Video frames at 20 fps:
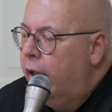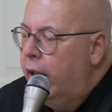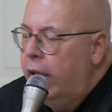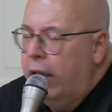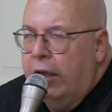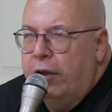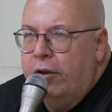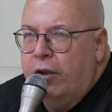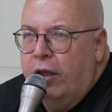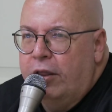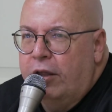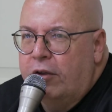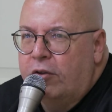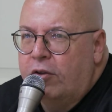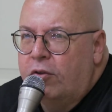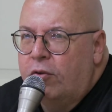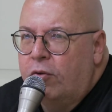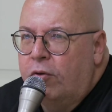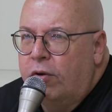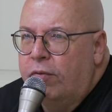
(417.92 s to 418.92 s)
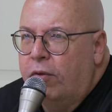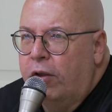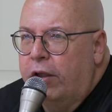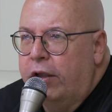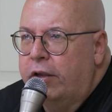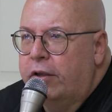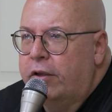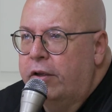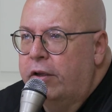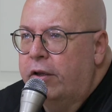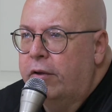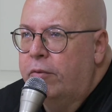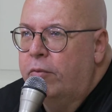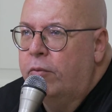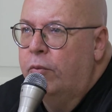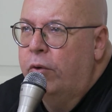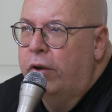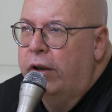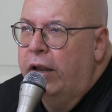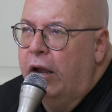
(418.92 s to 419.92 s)
and that's sort of what
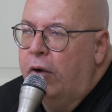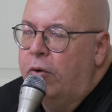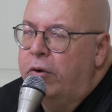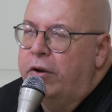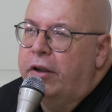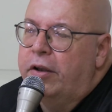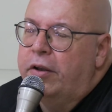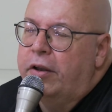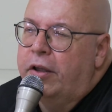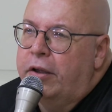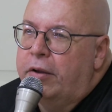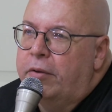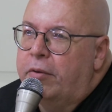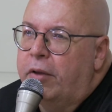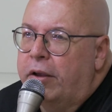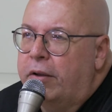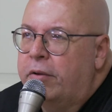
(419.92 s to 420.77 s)
Howard did, and I